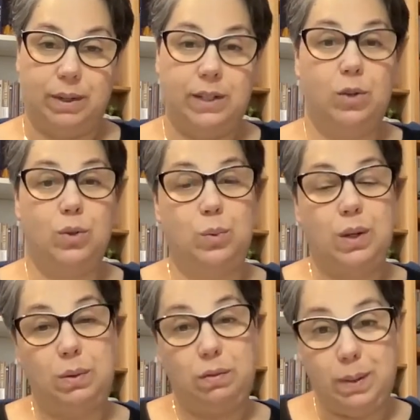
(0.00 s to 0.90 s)
It knows
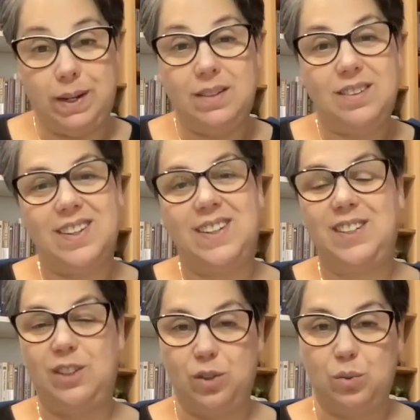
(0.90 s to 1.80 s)
where we've been and
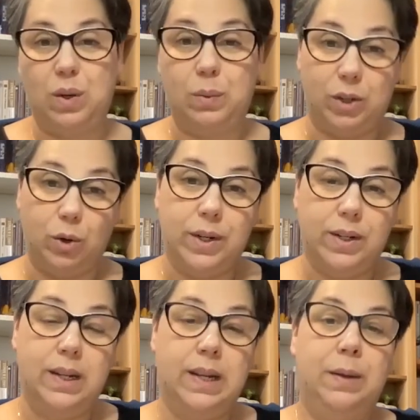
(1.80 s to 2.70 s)
it knows where we're
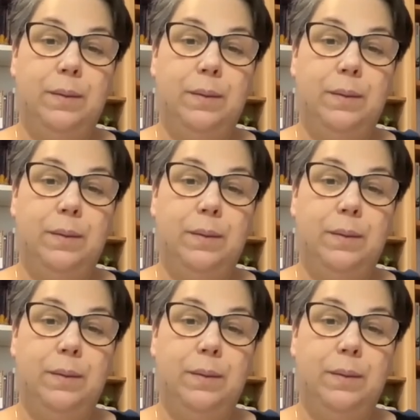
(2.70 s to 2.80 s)
going.